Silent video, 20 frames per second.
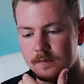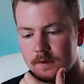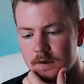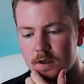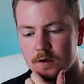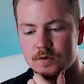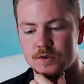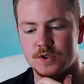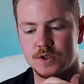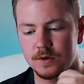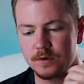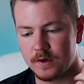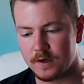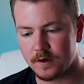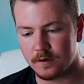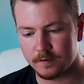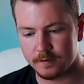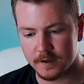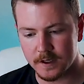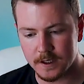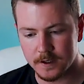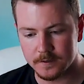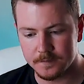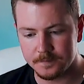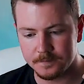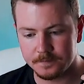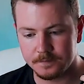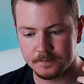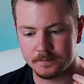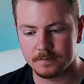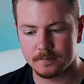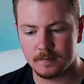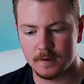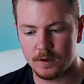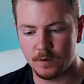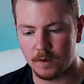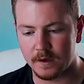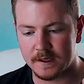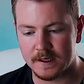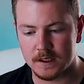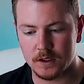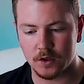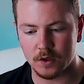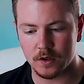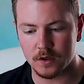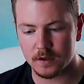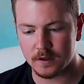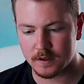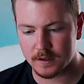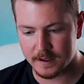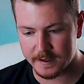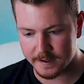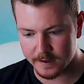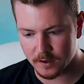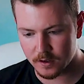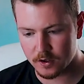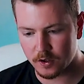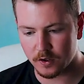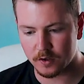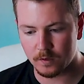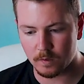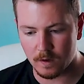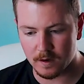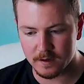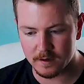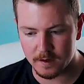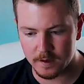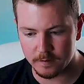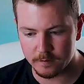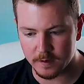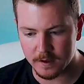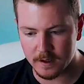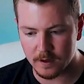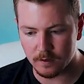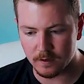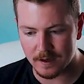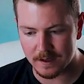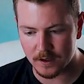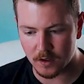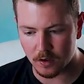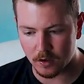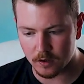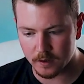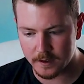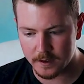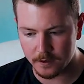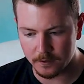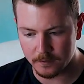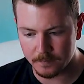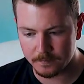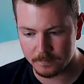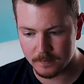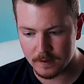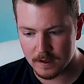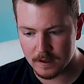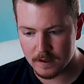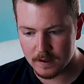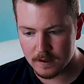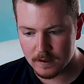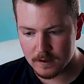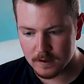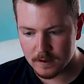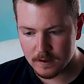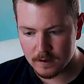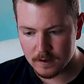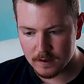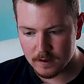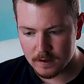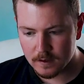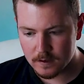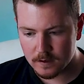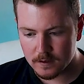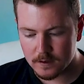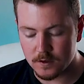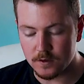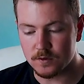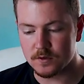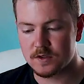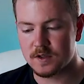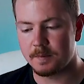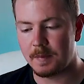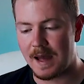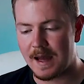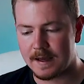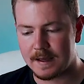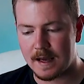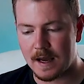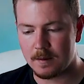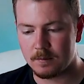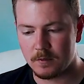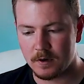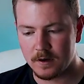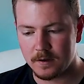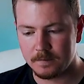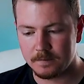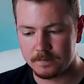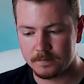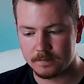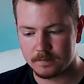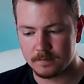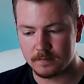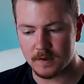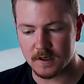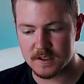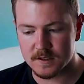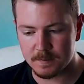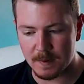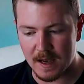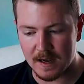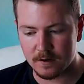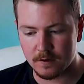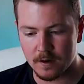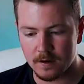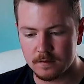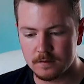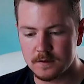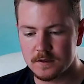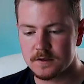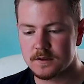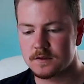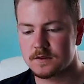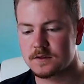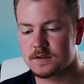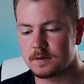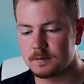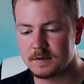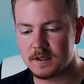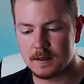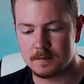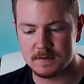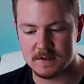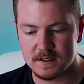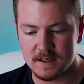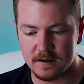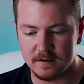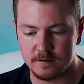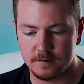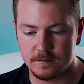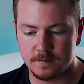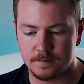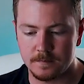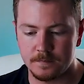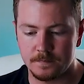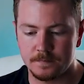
Now, shooting your video, you want good, clear, good quality video and audio. Use the back camera, nice background. Sometimes give,